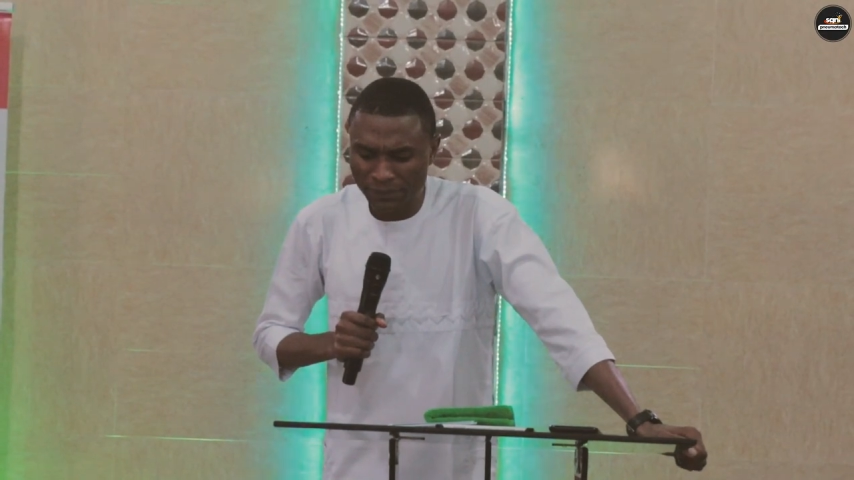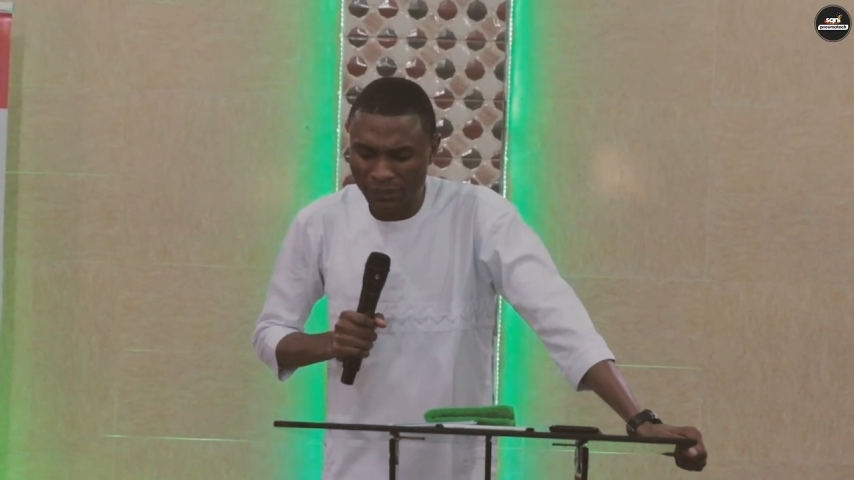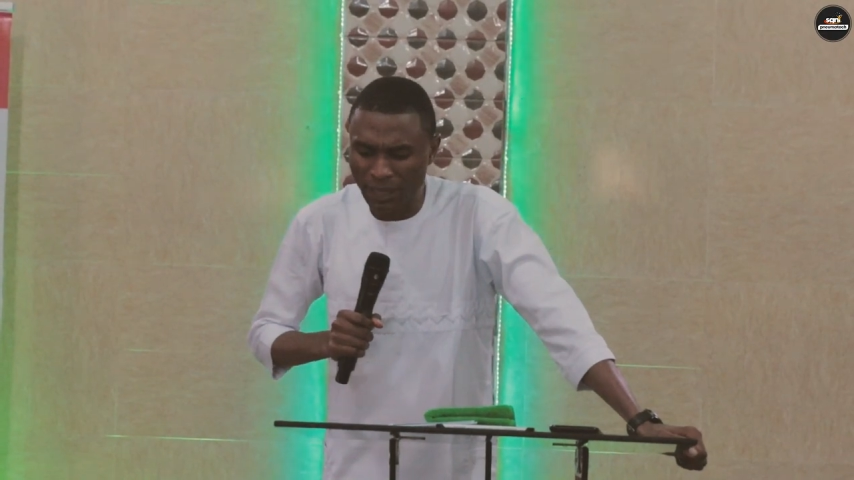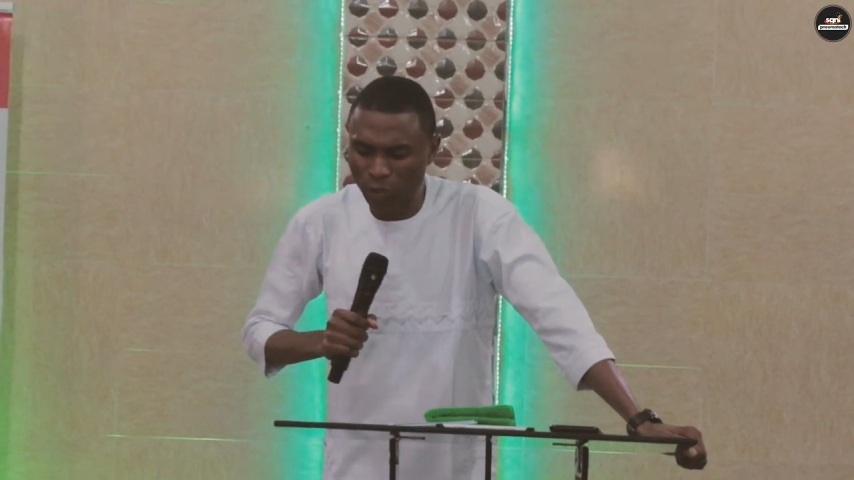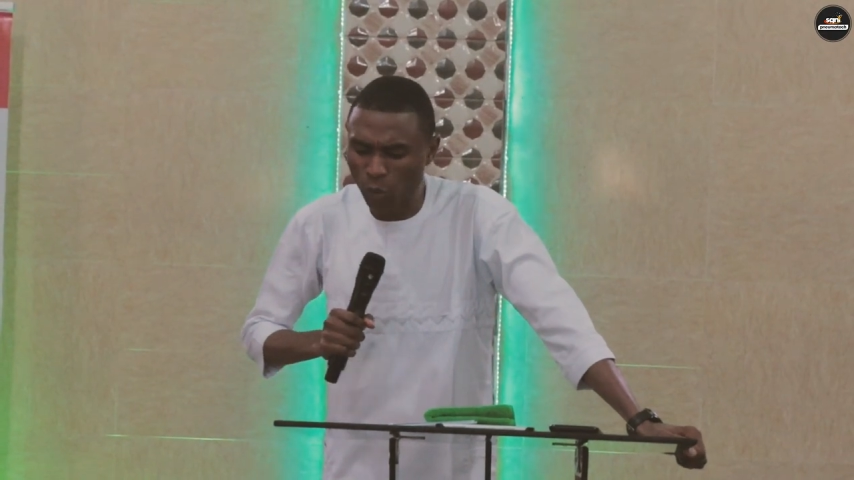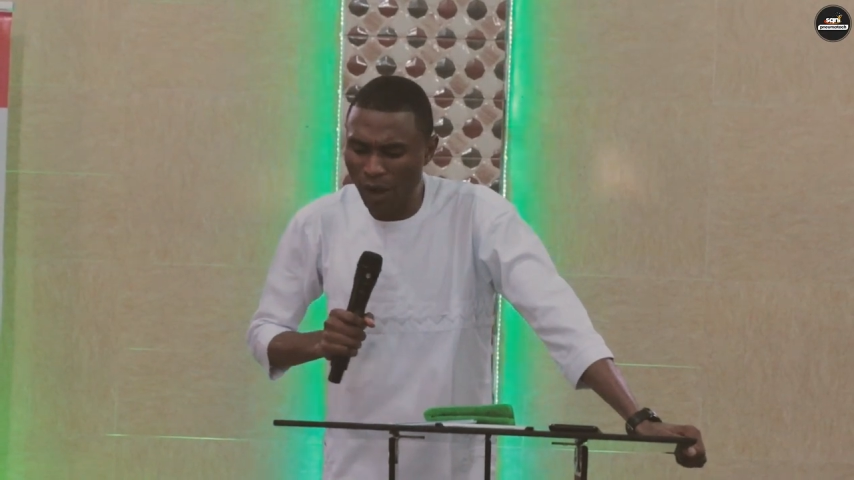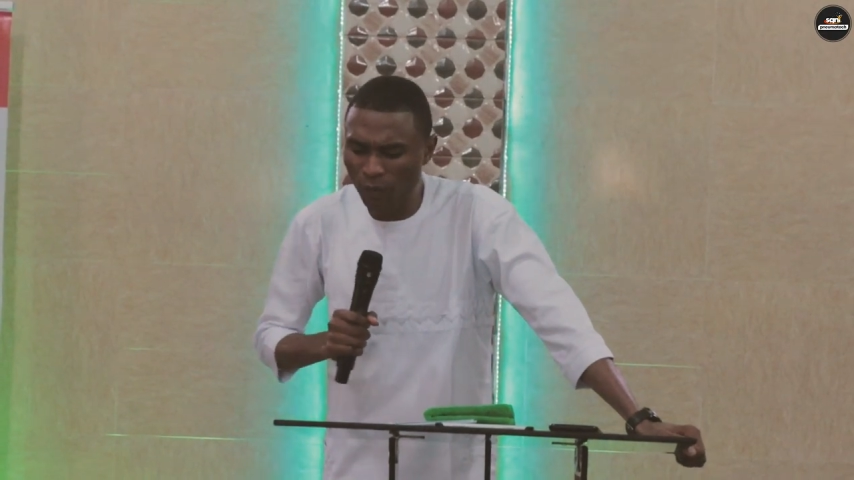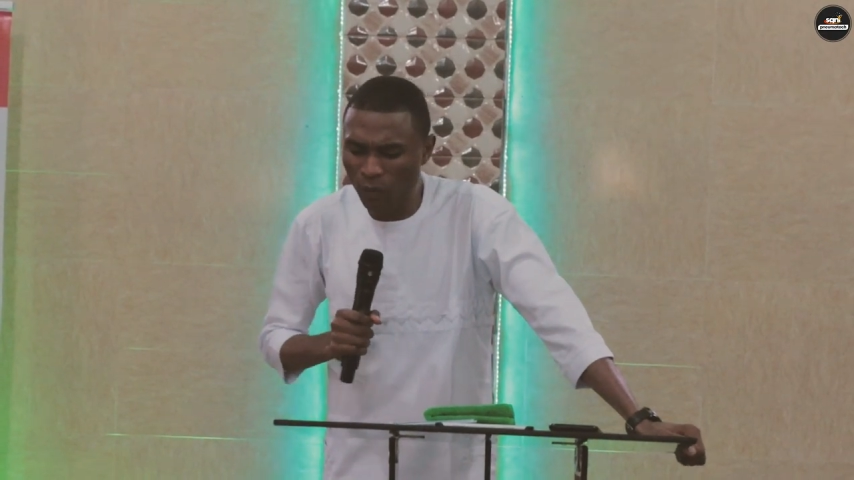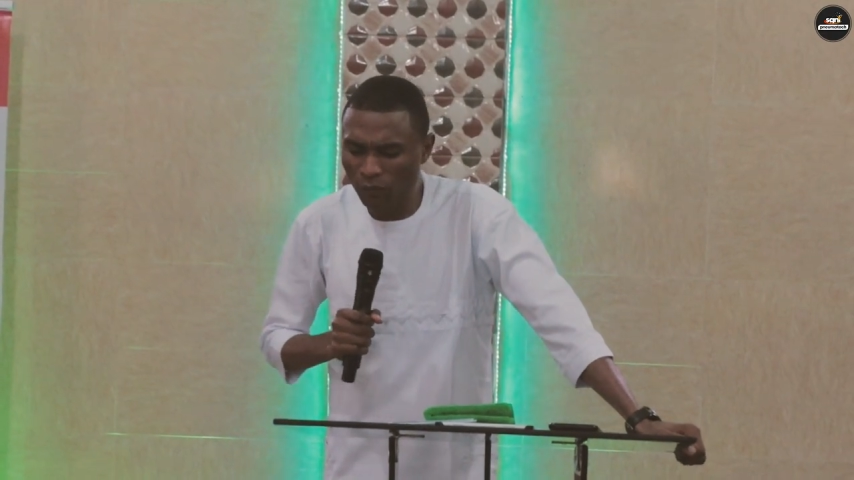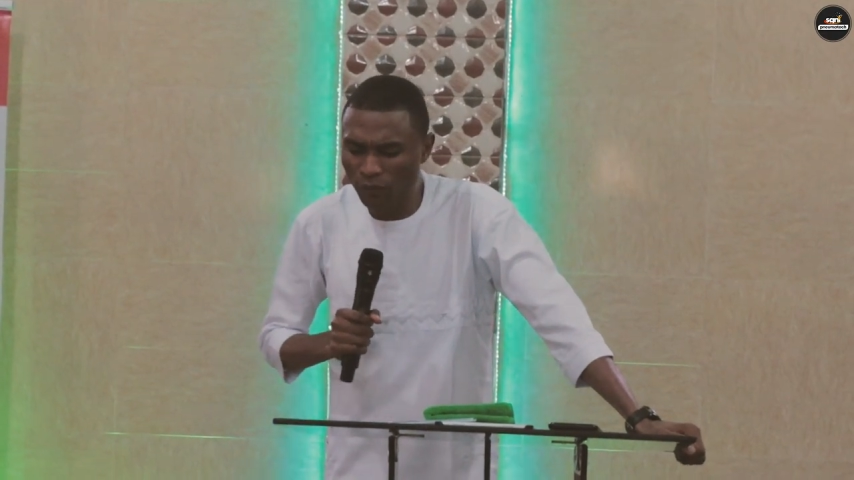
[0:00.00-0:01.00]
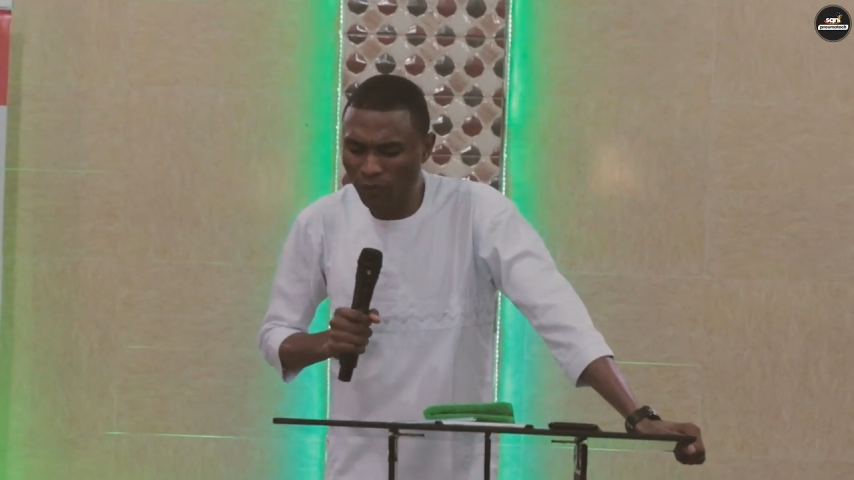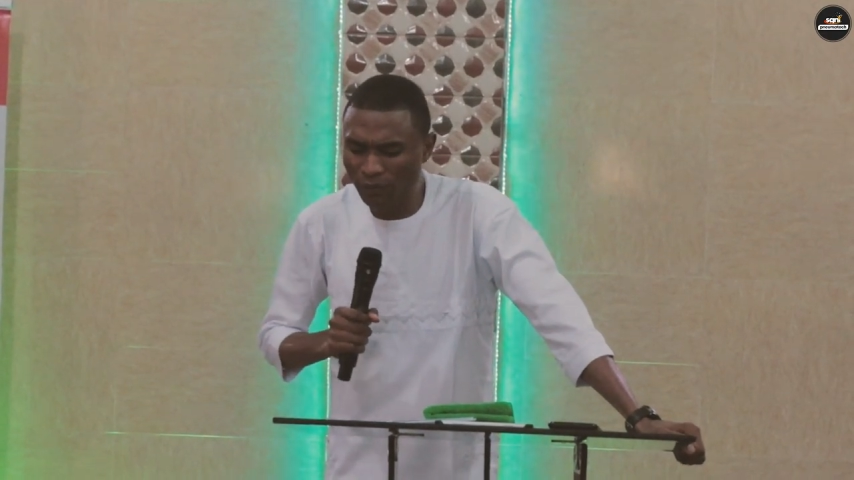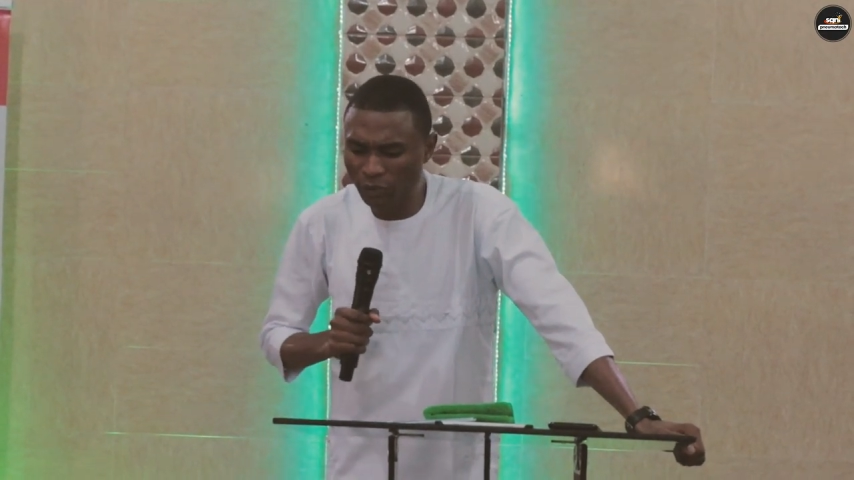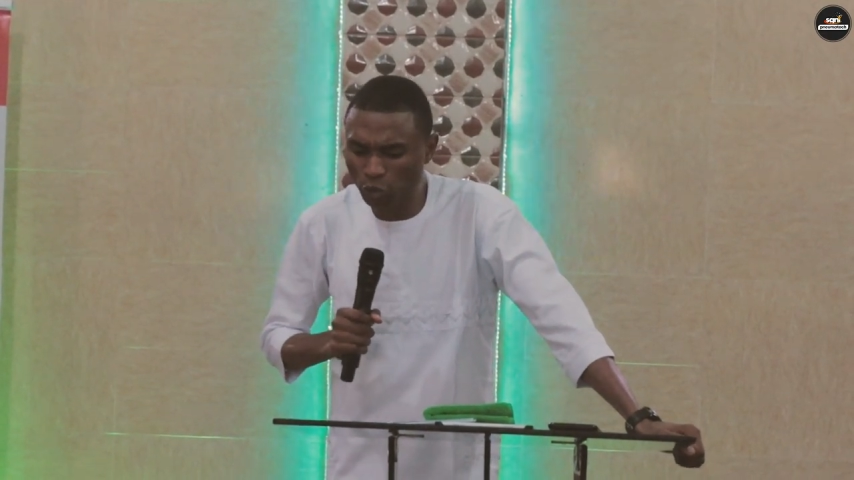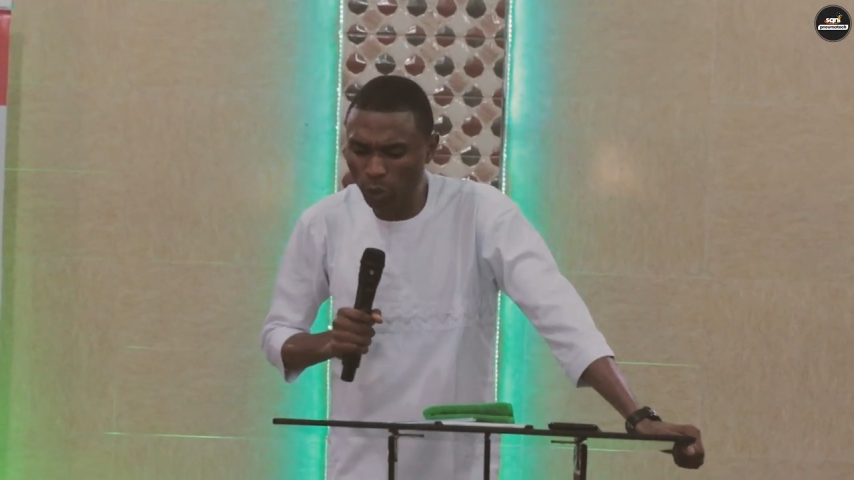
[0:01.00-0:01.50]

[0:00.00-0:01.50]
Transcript: Psalms one oh four verse